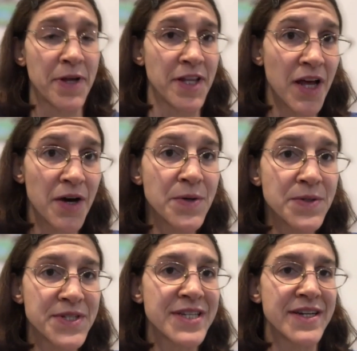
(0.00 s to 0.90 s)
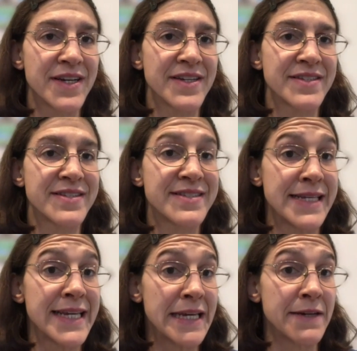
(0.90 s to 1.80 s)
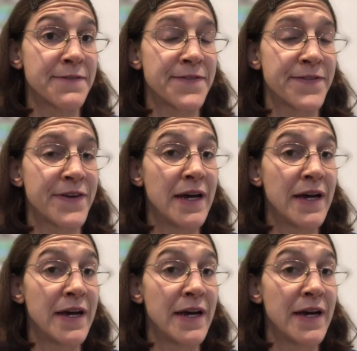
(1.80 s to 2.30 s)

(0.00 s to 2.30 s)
pillow to see if